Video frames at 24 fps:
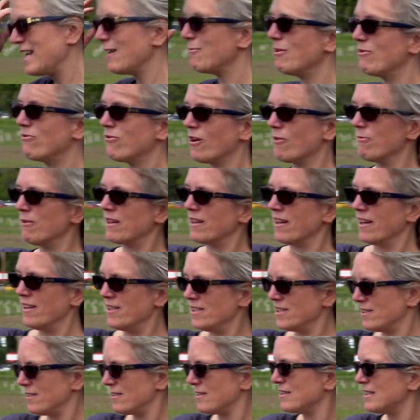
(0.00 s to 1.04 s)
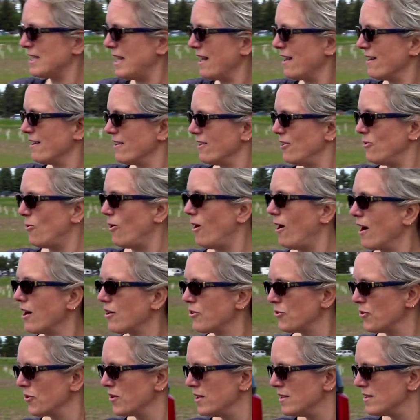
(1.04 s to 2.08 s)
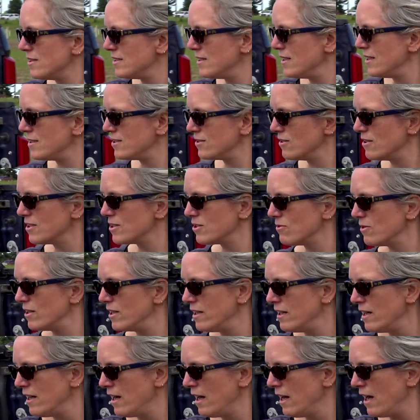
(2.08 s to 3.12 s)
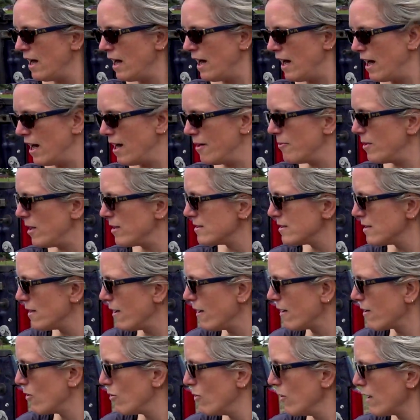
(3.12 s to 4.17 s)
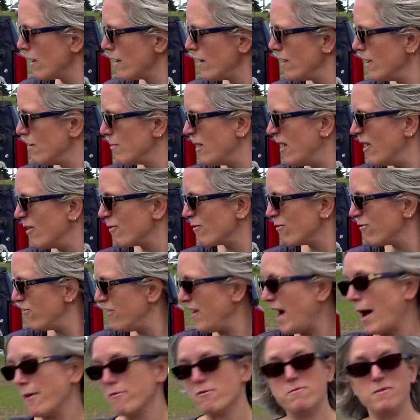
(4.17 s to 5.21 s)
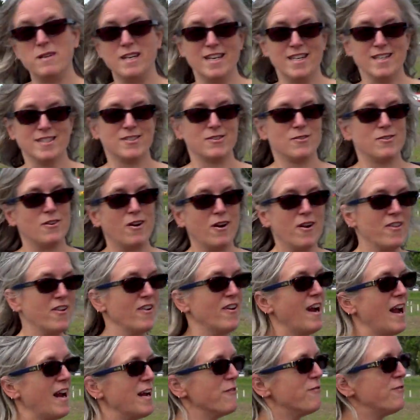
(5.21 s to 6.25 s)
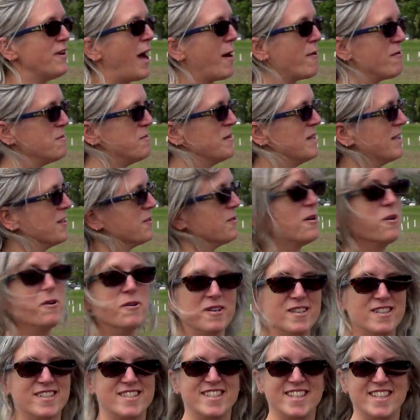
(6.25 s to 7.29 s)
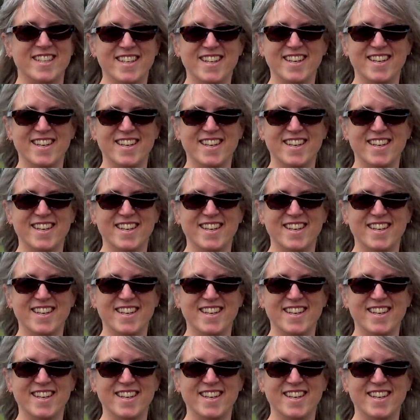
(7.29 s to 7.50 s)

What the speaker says: before we kind of just take a little walk through the disease nursery, I'll talk quickly about fava beans. Although, are there any fava bean growers